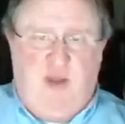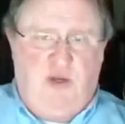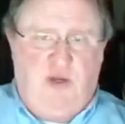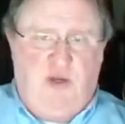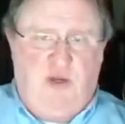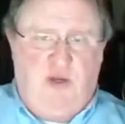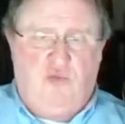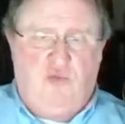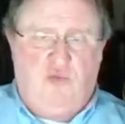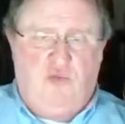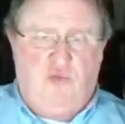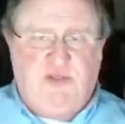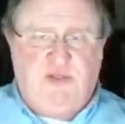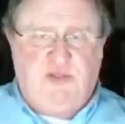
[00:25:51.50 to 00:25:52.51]
and
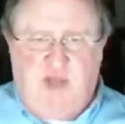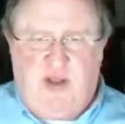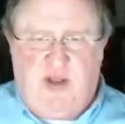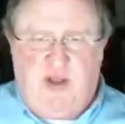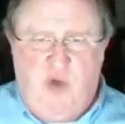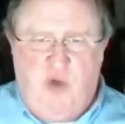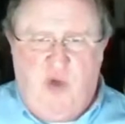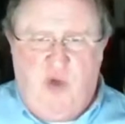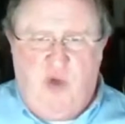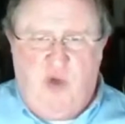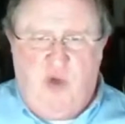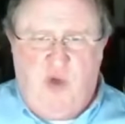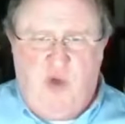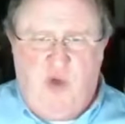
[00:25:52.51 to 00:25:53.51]
race is not a
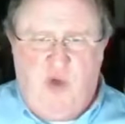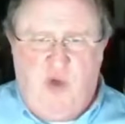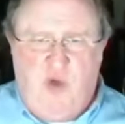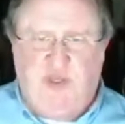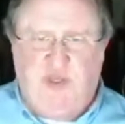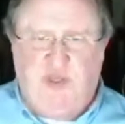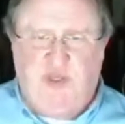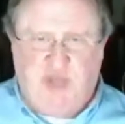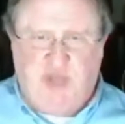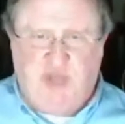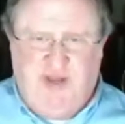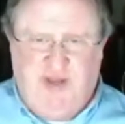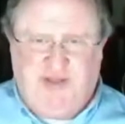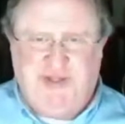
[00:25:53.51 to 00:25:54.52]
qualification to
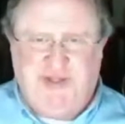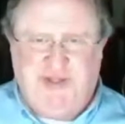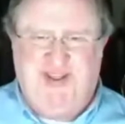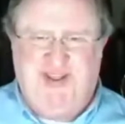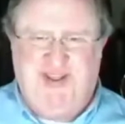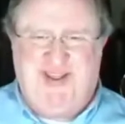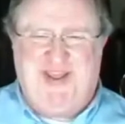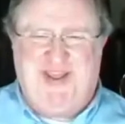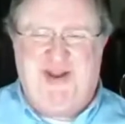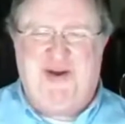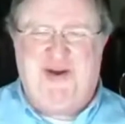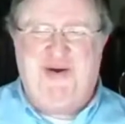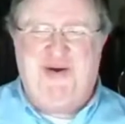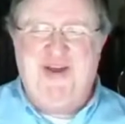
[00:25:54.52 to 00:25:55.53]
be a judge.
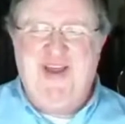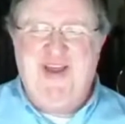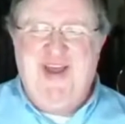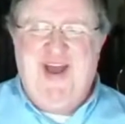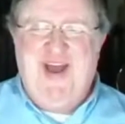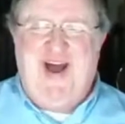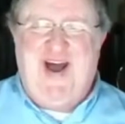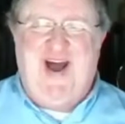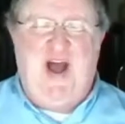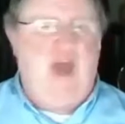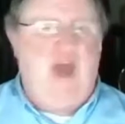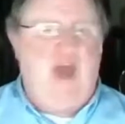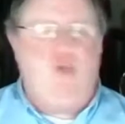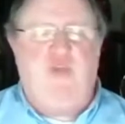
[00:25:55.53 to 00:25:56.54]

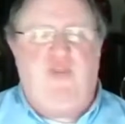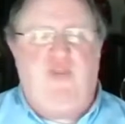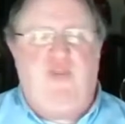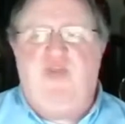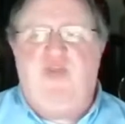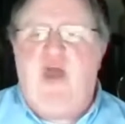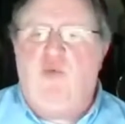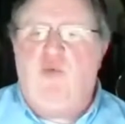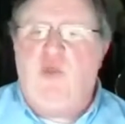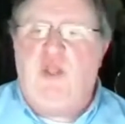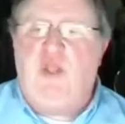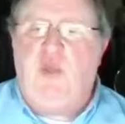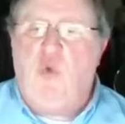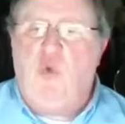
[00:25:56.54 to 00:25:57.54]
I don't think that
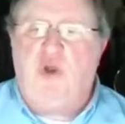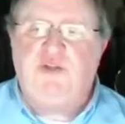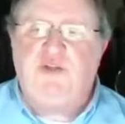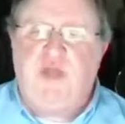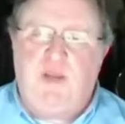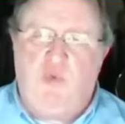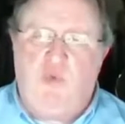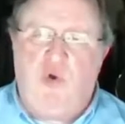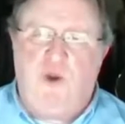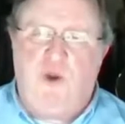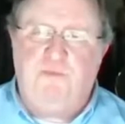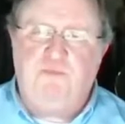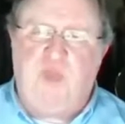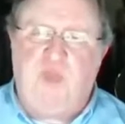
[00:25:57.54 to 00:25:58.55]
really works
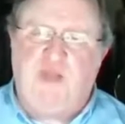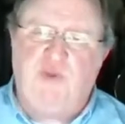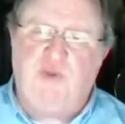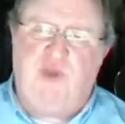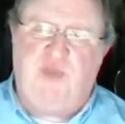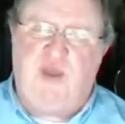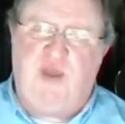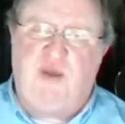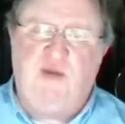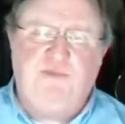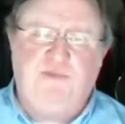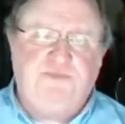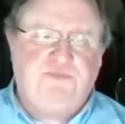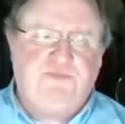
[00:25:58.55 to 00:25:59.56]
anymore. And so I think,
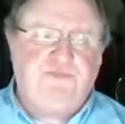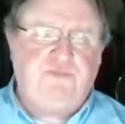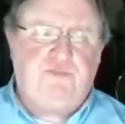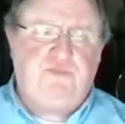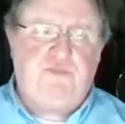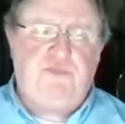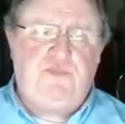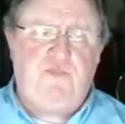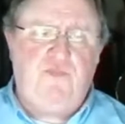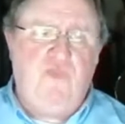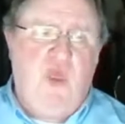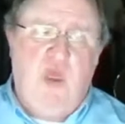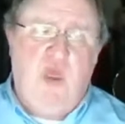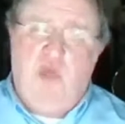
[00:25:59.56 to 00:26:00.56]

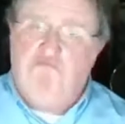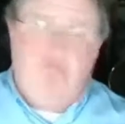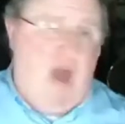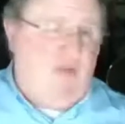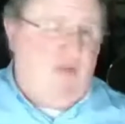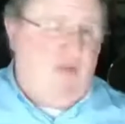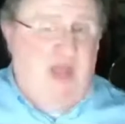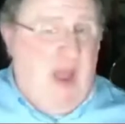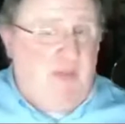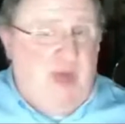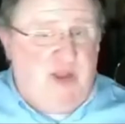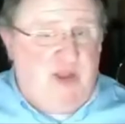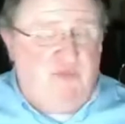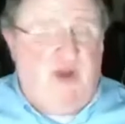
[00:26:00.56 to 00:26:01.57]
obviously, I'm not
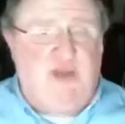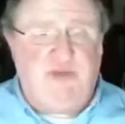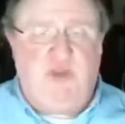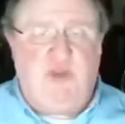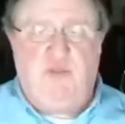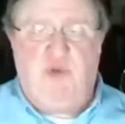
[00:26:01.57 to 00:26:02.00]
advising the